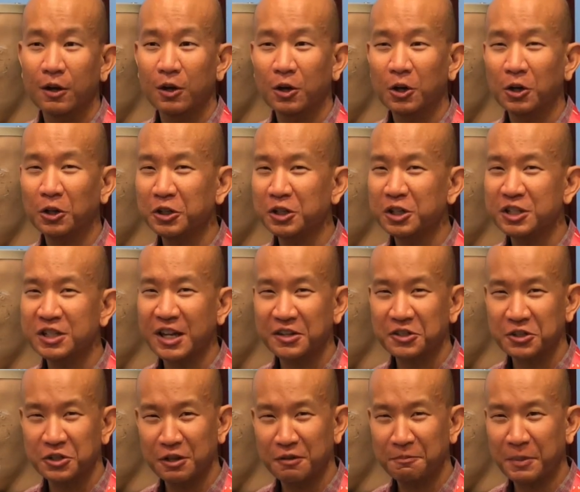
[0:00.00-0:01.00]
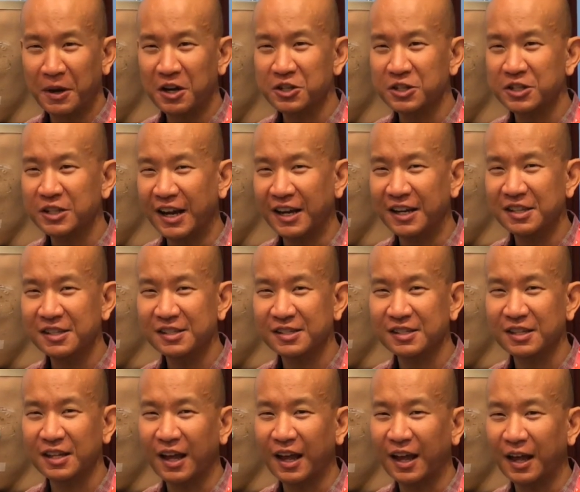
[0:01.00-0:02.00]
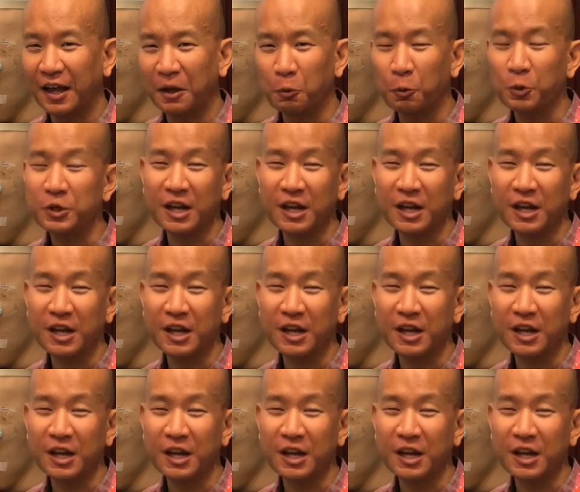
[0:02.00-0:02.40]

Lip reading: Early detection of peritonitis would